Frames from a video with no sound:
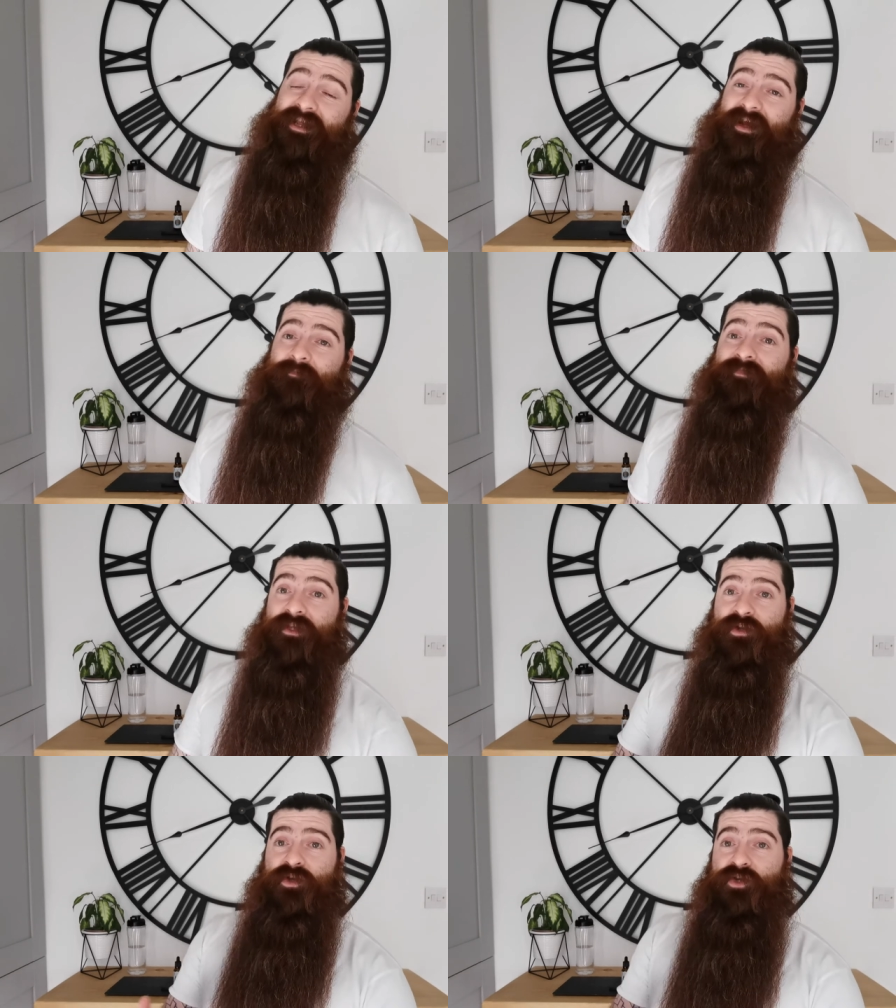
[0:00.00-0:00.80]
in there,
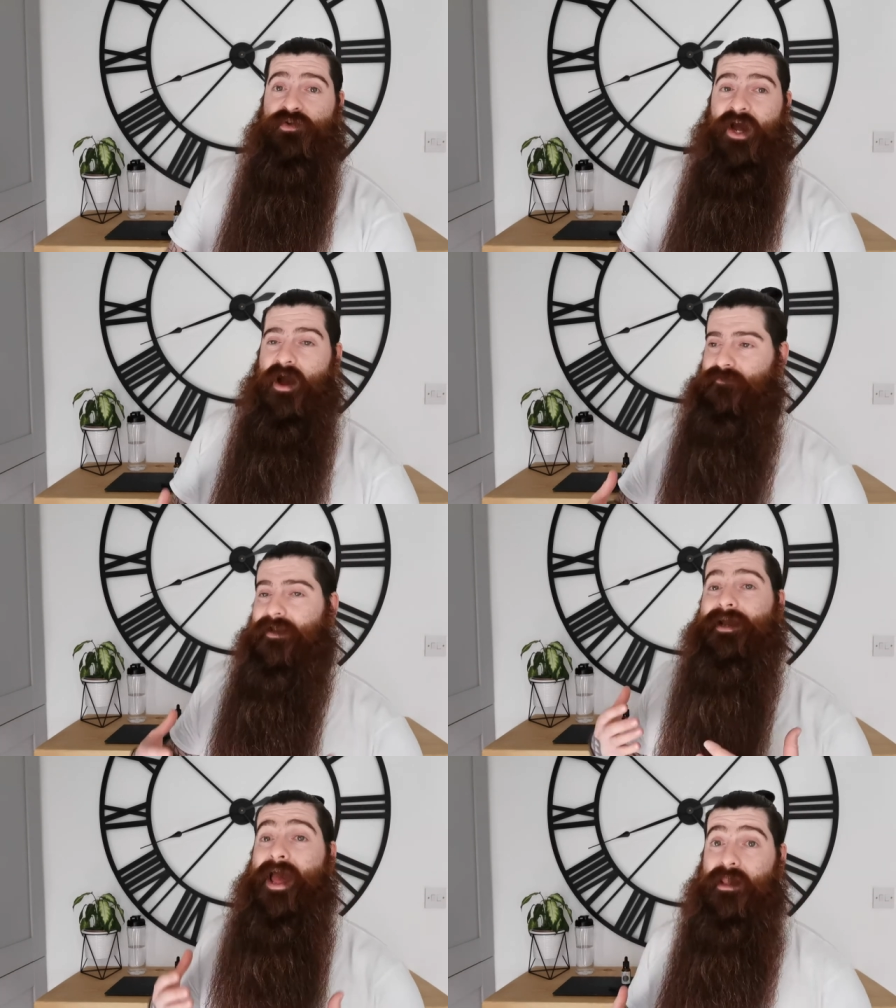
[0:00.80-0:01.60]
you know, you're going to have
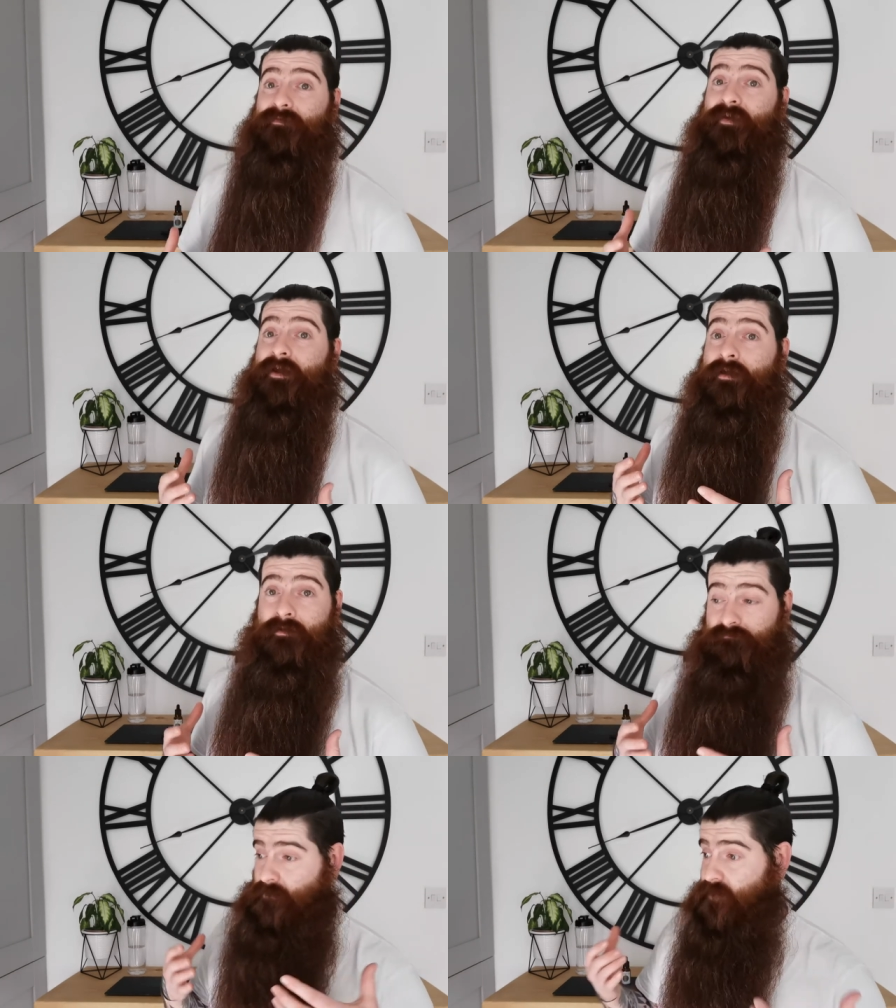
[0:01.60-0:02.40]
like a healthy
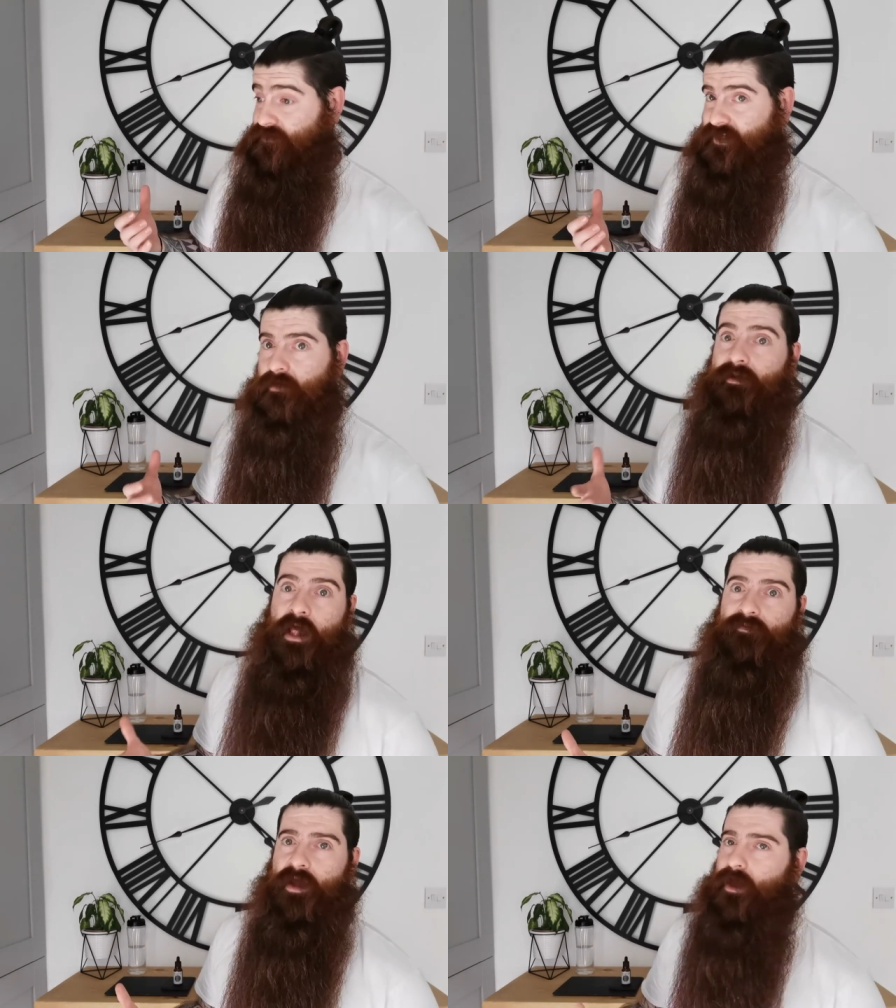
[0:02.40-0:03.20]
healthy skin and
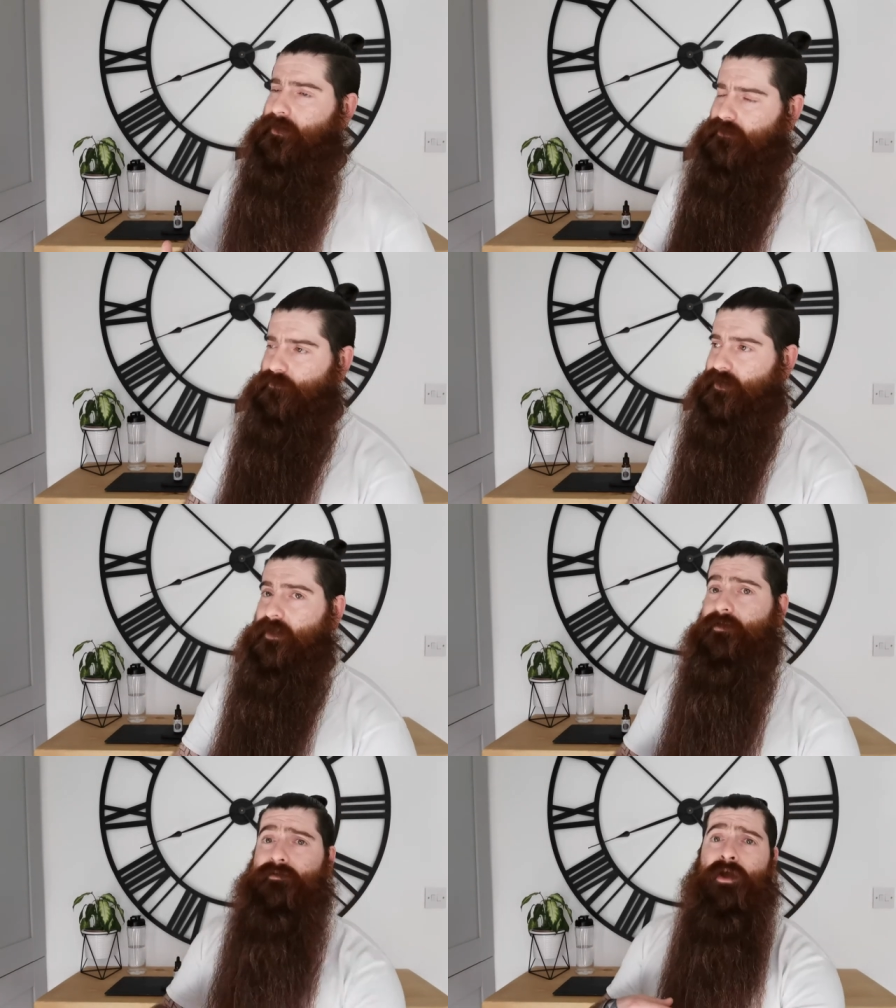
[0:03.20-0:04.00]
healthy hair, and that's where
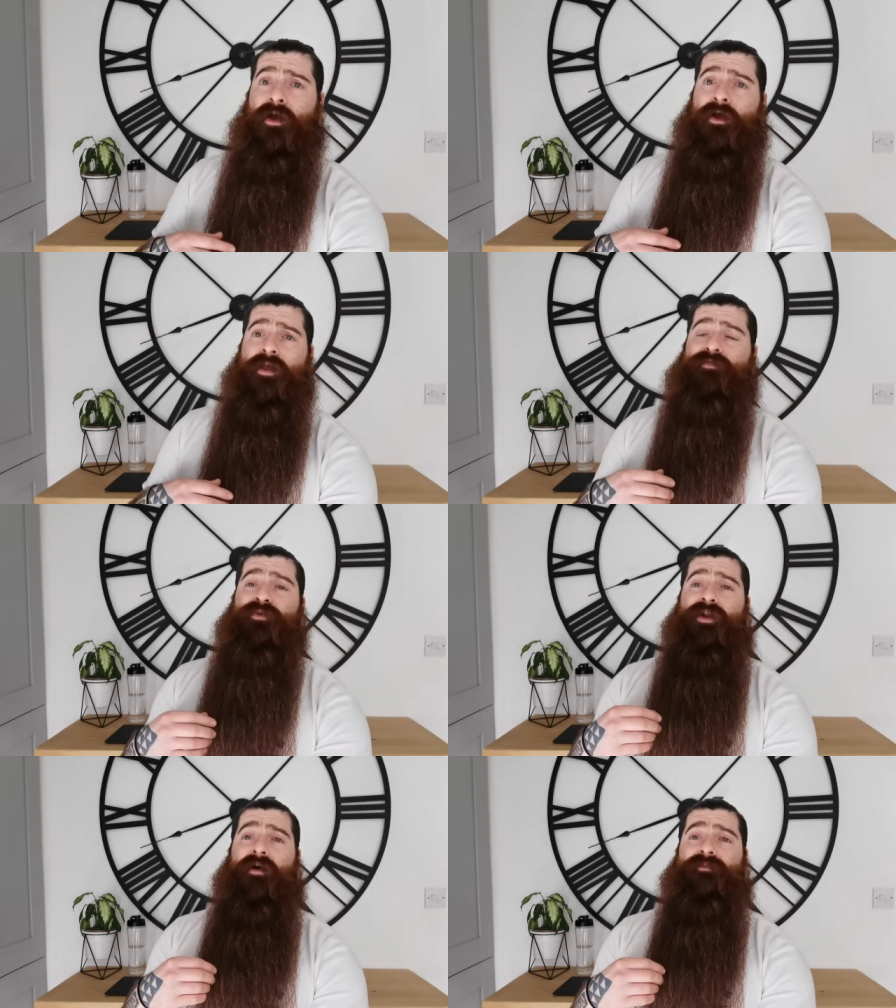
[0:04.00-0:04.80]
again, if
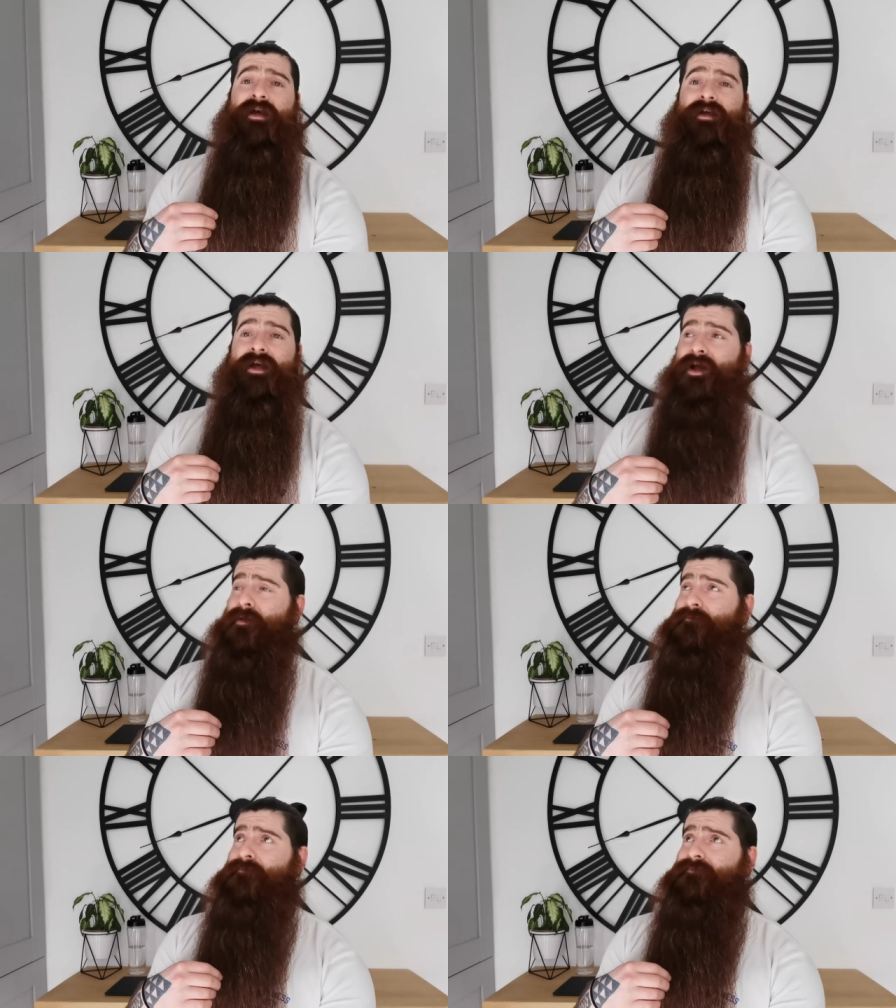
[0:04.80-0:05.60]
you're going to have
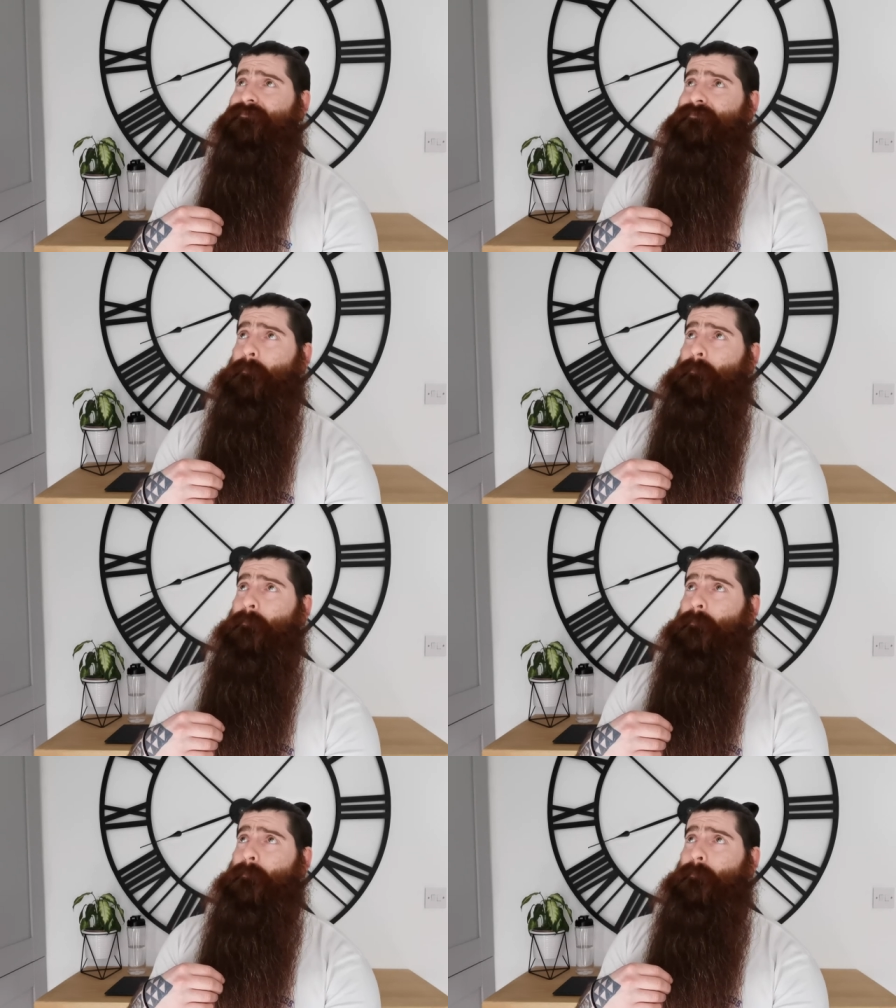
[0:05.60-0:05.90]
the um,